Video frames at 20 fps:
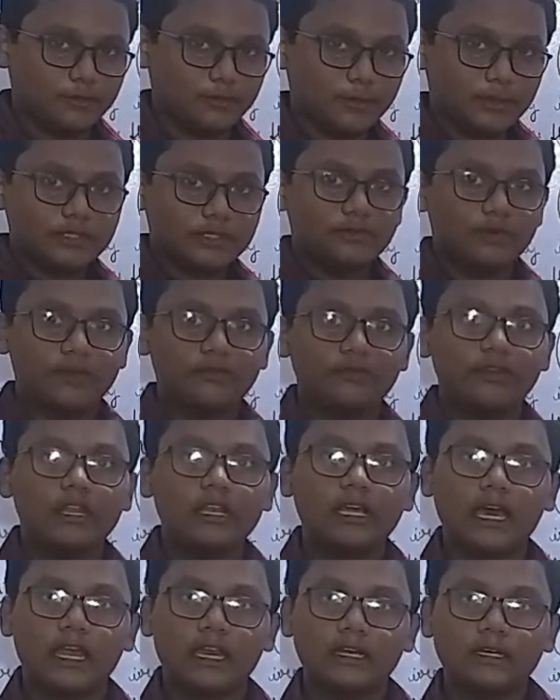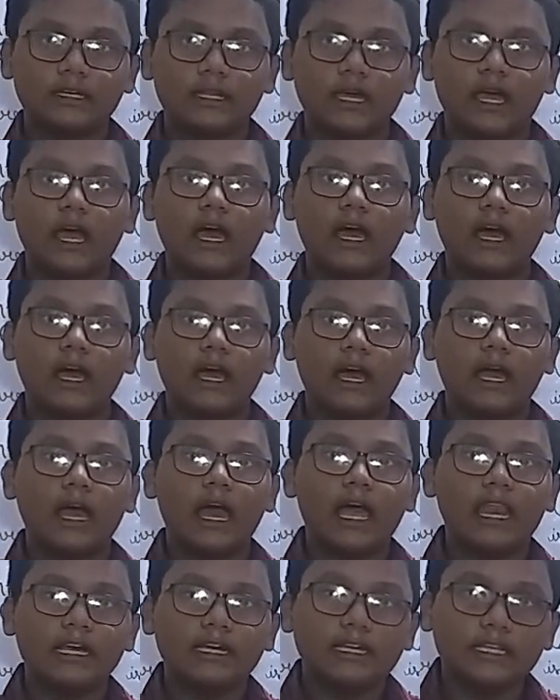means when we will connect
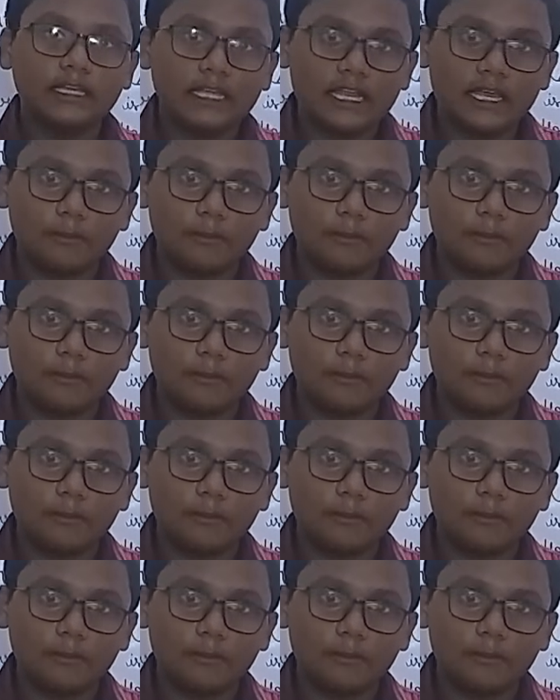electrical